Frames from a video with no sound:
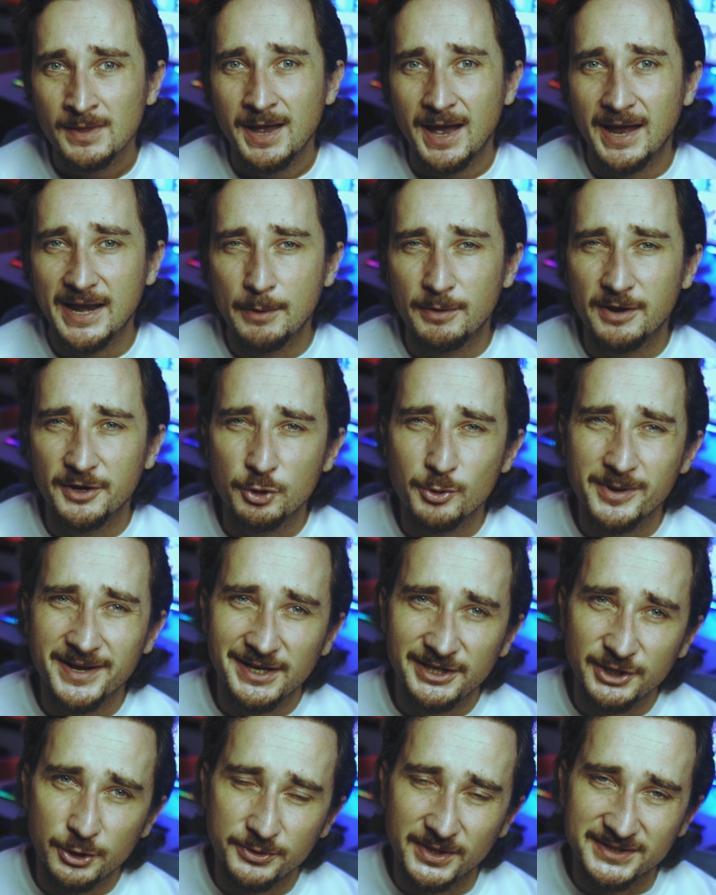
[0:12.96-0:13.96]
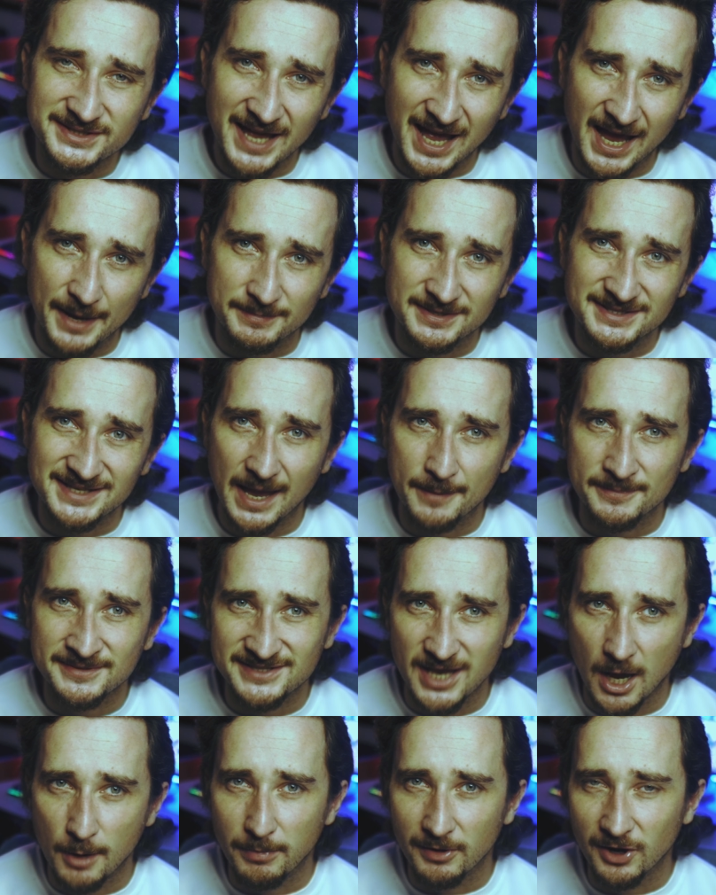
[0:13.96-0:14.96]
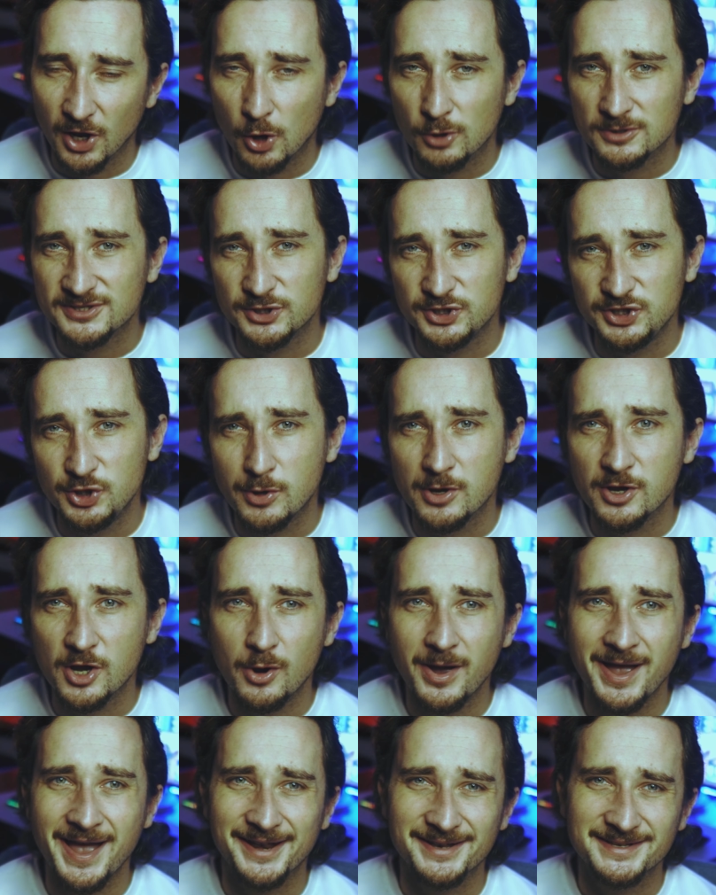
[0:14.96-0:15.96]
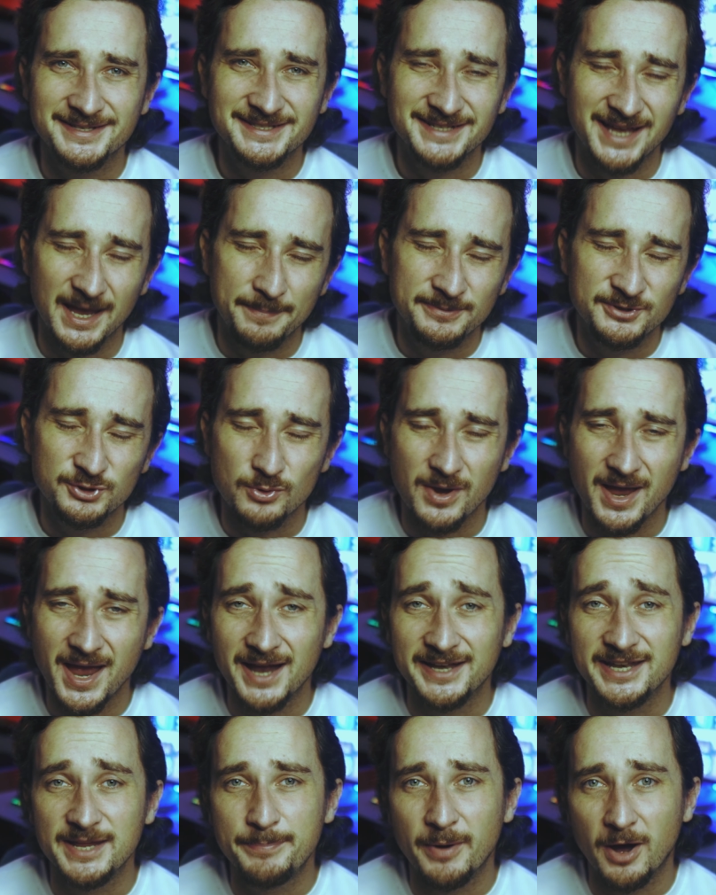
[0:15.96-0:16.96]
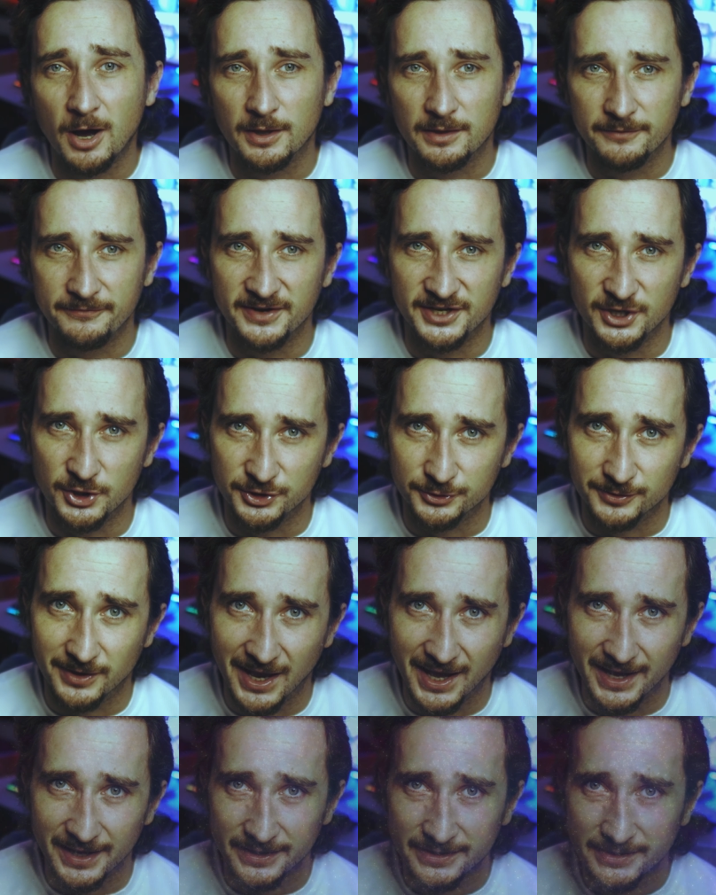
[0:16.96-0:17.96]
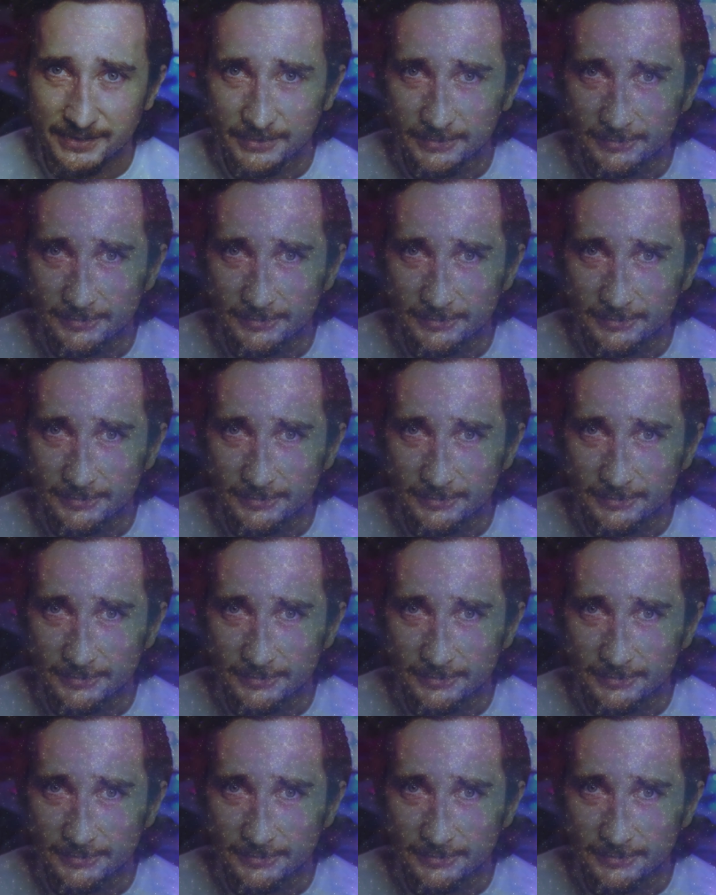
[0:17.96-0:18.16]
and I'm going to include the timestamps down below so you can go ahead and skip to any part of the video you'd like.